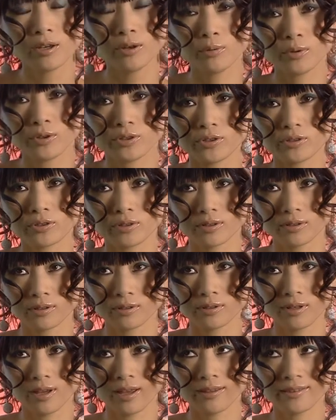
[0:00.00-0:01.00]
which
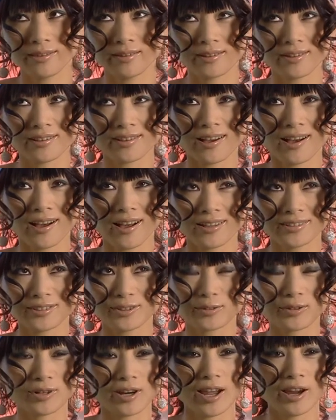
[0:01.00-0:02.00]
I think a God
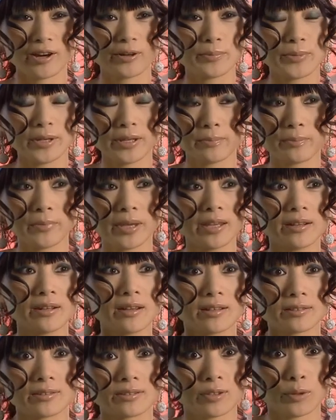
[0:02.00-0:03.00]
or a higher being made
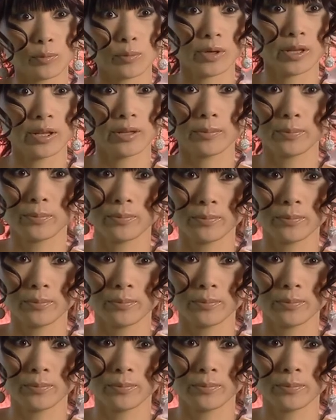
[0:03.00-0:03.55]
us the way